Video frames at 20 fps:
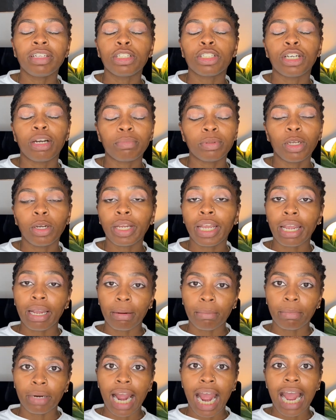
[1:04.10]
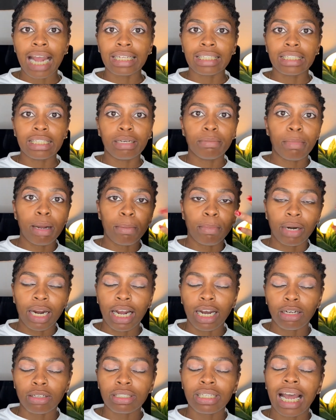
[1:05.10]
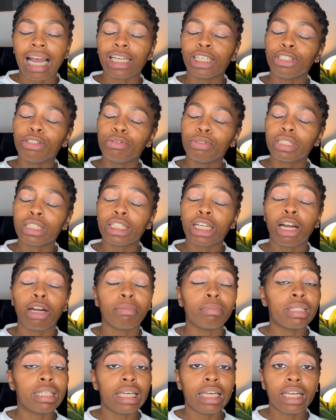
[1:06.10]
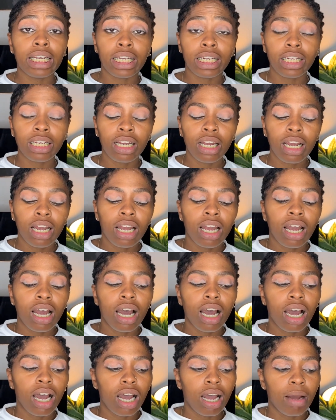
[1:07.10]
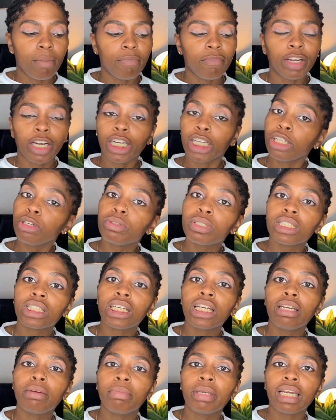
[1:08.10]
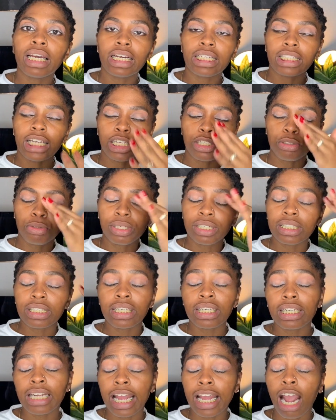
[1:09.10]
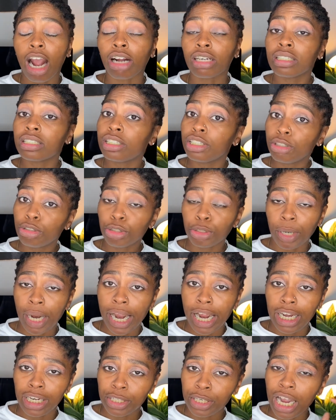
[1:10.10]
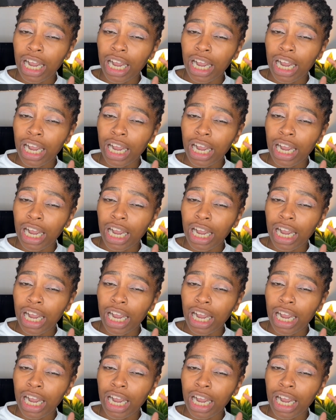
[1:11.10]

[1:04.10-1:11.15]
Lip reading: jumped on camera, I did my brows. I used the term did very loosely because, as you can see, they are still trash.